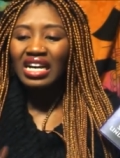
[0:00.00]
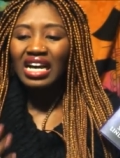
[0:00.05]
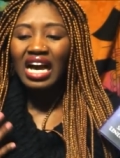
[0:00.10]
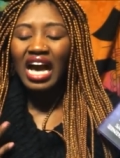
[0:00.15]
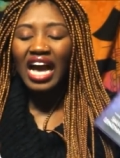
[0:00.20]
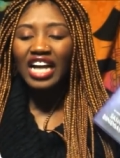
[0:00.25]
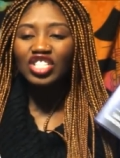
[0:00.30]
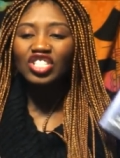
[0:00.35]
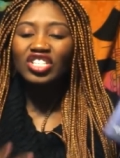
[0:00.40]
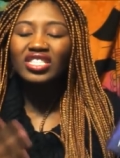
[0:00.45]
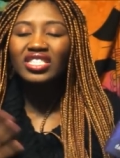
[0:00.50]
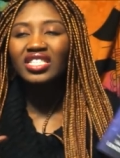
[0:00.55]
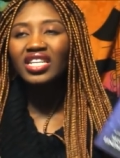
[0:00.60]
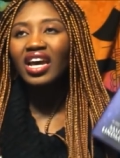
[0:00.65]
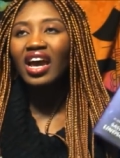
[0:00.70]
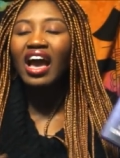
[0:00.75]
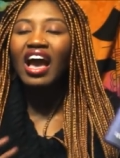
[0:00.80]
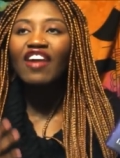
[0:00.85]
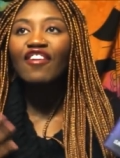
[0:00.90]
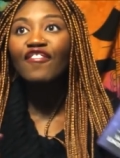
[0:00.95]
I just,
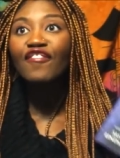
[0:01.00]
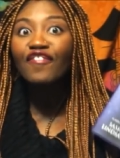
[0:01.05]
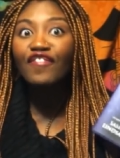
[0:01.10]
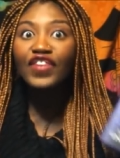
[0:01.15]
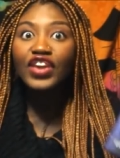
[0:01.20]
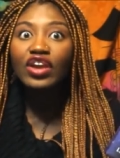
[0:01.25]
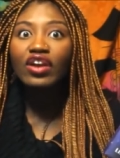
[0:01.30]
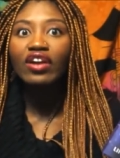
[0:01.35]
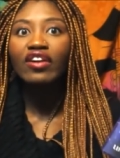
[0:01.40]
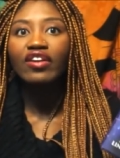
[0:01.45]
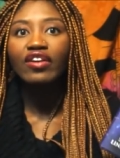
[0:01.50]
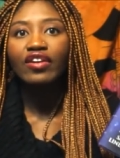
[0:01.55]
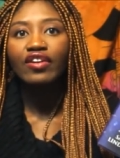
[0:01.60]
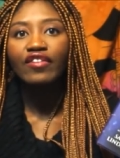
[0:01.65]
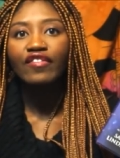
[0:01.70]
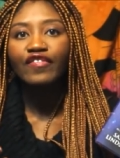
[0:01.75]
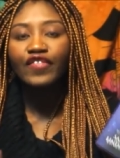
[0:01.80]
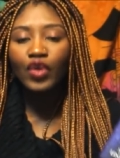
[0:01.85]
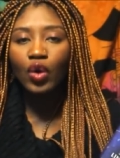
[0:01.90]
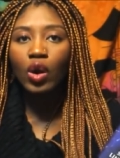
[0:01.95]
I fear
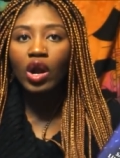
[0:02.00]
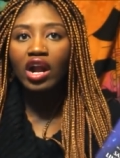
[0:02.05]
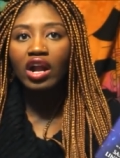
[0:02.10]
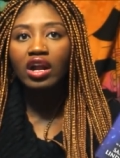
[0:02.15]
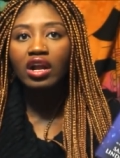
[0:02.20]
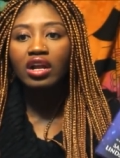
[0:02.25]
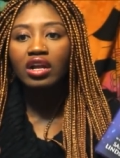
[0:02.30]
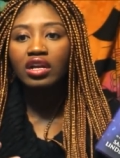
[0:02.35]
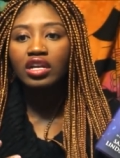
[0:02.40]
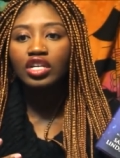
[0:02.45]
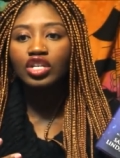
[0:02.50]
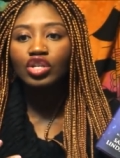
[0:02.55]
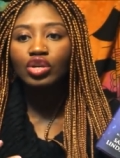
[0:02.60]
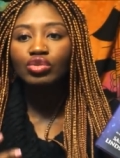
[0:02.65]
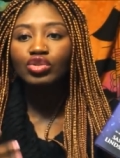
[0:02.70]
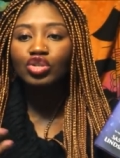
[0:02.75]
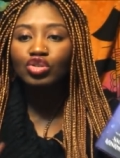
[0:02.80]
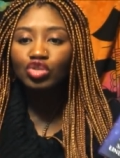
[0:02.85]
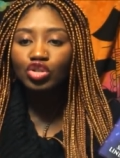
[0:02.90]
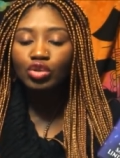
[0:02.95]
for, you know,
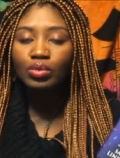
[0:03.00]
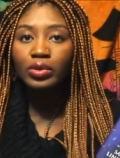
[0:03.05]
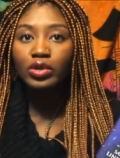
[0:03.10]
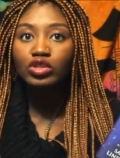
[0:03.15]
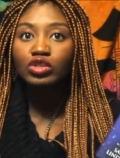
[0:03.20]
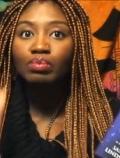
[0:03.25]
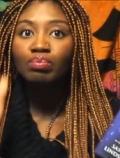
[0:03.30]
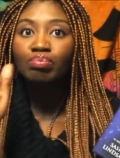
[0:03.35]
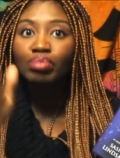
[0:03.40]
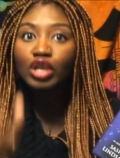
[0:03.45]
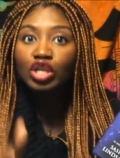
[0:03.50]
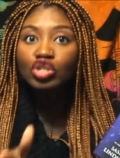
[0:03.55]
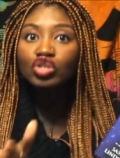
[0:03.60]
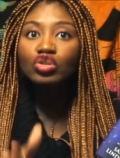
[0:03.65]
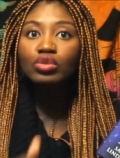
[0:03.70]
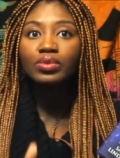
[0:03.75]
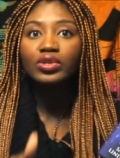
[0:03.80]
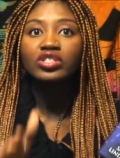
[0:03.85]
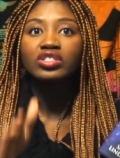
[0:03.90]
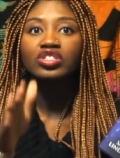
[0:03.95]
YouTubers,
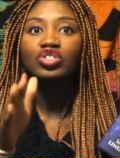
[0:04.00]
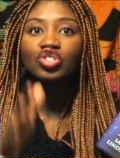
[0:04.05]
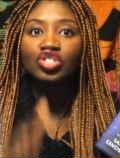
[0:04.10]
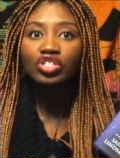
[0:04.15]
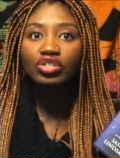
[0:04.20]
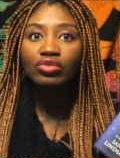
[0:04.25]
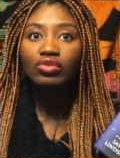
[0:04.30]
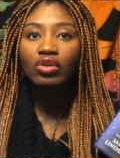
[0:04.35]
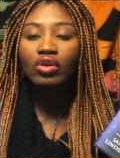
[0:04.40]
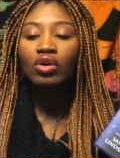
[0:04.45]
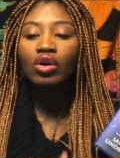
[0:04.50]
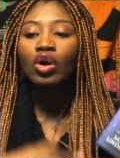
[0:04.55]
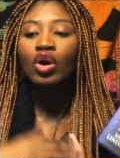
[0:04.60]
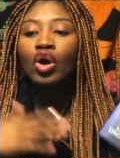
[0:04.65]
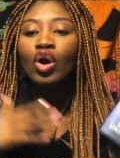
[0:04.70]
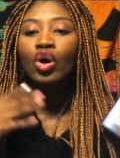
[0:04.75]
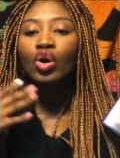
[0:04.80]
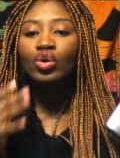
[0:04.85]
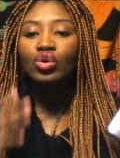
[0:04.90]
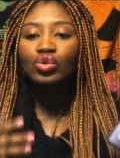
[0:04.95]
booktubers in general,
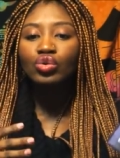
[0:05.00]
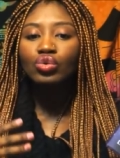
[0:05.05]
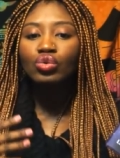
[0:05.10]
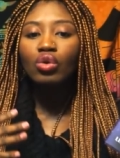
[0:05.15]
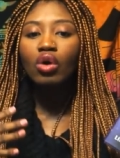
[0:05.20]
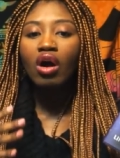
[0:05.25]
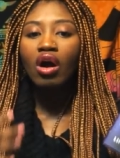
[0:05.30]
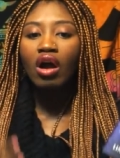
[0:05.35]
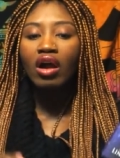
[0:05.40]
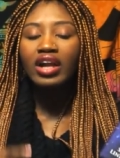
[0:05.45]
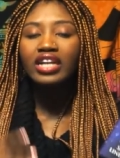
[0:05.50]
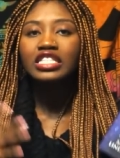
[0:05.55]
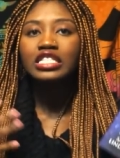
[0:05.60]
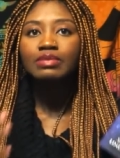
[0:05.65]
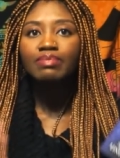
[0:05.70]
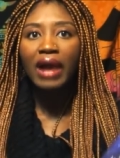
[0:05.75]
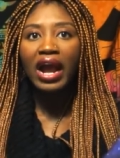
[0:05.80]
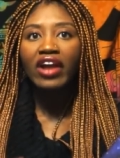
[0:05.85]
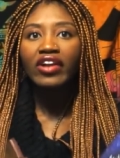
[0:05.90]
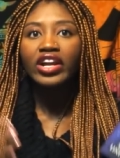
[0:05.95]
who are
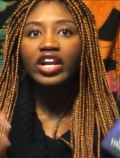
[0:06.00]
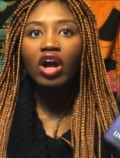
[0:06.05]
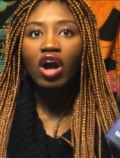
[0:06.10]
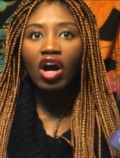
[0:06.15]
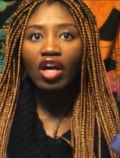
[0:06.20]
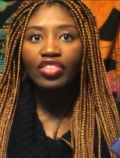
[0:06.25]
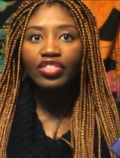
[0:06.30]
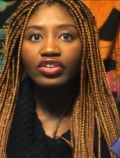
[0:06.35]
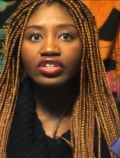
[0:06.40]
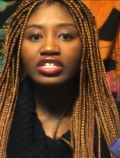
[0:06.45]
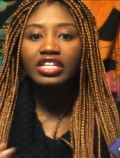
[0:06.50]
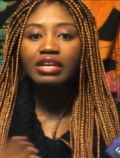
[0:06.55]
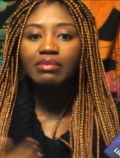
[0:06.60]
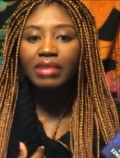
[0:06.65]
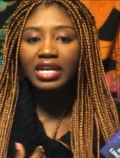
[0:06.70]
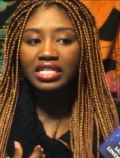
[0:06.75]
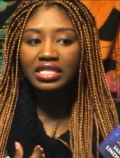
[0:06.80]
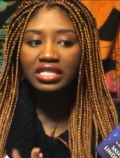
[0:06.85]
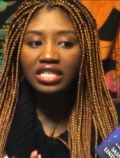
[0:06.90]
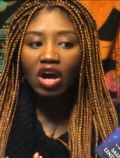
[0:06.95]
aspiring authors like
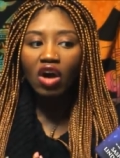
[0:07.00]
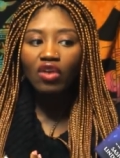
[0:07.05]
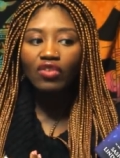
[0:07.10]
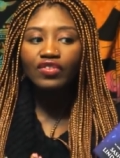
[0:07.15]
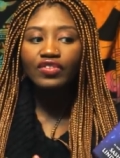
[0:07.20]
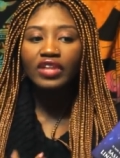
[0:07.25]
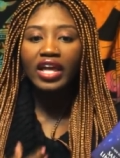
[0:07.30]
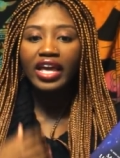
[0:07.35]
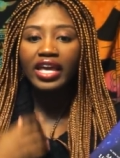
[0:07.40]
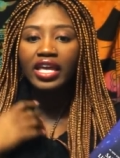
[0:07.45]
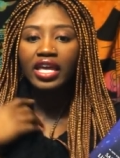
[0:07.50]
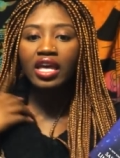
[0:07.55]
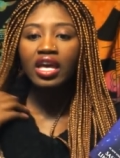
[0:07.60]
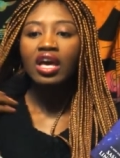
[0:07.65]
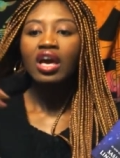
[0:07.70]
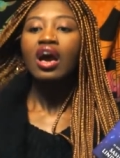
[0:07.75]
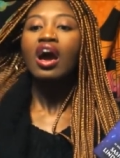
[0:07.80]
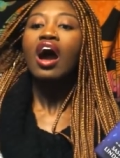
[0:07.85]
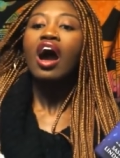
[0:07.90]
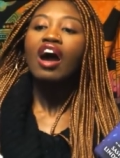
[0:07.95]
myself. Like,
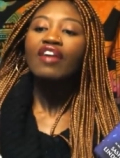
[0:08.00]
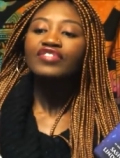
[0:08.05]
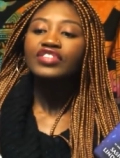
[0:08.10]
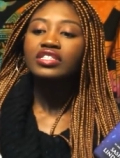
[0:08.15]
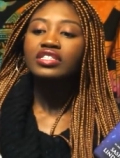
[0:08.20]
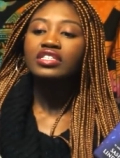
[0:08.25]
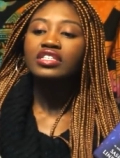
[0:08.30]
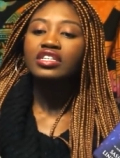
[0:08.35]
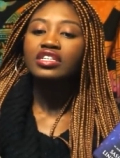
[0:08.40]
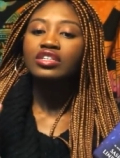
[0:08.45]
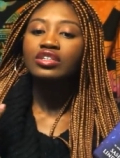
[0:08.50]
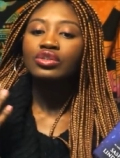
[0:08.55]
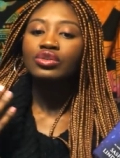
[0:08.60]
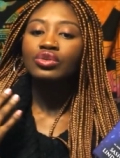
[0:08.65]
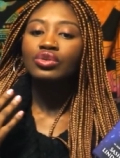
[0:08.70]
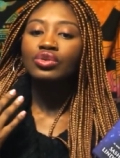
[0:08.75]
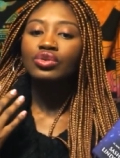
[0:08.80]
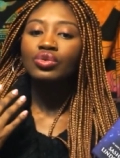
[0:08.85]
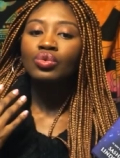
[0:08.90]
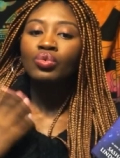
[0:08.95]
obviously,
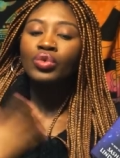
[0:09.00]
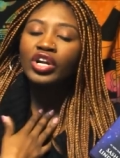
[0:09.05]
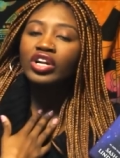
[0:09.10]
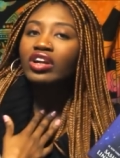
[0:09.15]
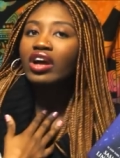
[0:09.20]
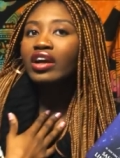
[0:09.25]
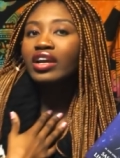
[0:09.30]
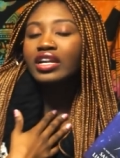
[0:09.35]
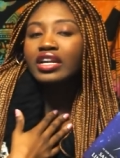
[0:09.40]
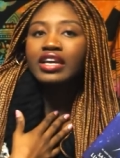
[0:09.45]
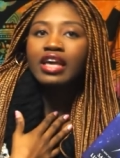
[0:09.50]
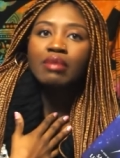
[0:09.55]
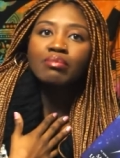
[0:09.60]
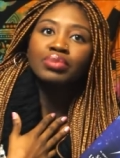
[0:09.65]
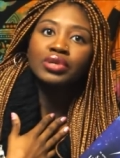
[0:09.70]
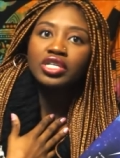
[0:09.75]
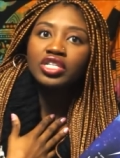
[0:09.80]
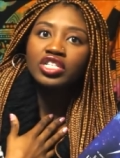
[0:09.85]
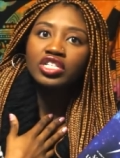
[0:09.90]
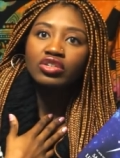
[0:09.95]
we're not going to get
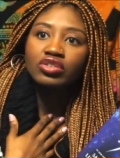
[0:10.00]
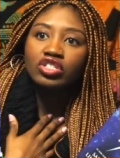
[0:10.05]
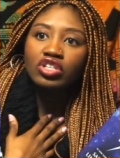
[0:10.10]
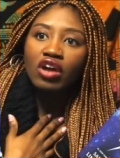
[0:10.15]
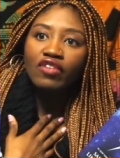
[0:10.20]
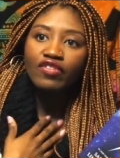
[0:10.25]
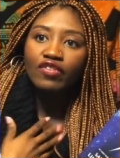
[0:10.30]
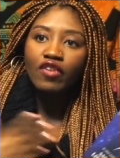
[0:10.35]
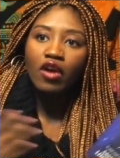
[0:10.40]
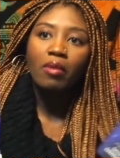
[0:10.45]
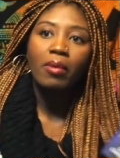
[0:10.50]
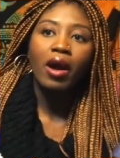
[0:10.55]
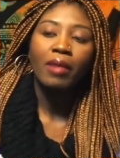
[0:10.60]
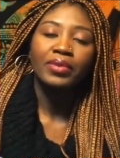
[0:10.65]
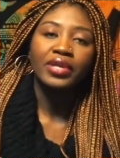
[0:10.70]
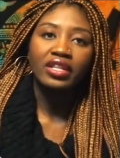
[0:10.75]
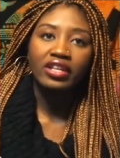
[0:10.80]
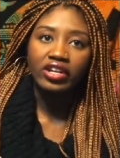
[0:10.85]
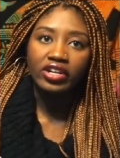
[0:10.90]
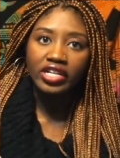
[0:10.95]
book deals off of our
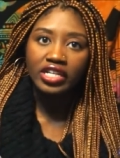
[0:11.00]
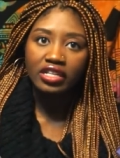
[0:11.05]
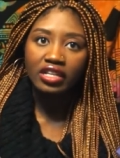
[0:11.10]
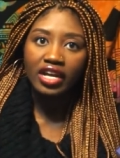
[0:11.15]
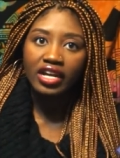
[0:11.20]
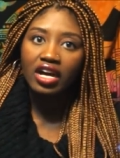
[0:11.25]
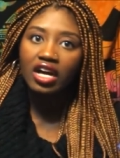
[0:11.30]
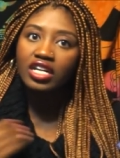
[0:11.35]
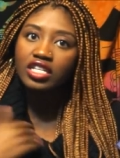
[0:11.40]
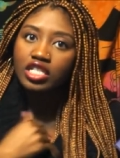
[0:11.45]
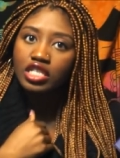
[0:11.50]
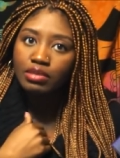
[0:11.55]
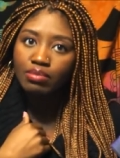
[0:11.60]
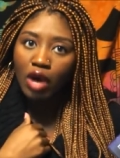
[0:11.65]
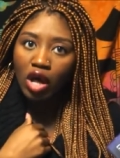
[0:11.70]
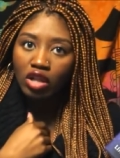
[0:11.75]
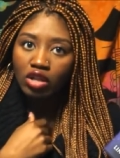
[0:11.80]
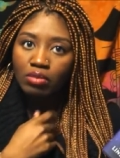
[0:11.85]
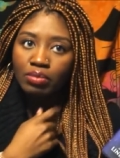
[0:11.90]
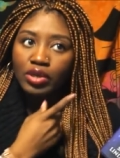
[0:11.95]
popularity. Like, us
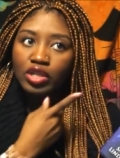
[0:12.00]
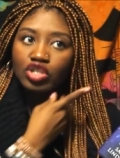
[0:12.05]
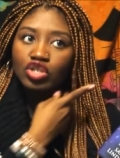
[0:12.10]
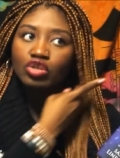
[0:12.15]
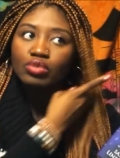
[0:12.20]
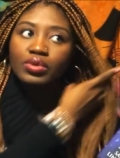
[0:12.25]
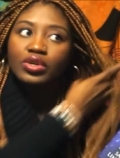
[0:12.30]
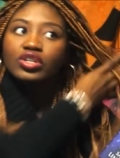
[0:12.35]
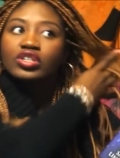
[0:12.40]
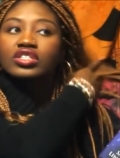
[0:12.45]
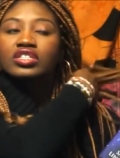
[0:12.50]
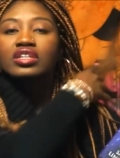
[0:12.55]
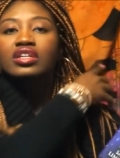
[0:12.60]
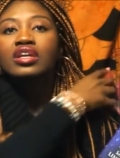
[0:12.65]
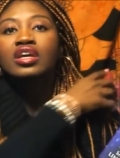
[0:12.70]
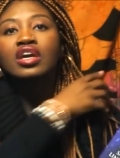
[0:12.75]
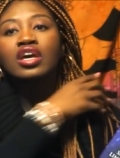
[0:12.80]
smaller booktubers and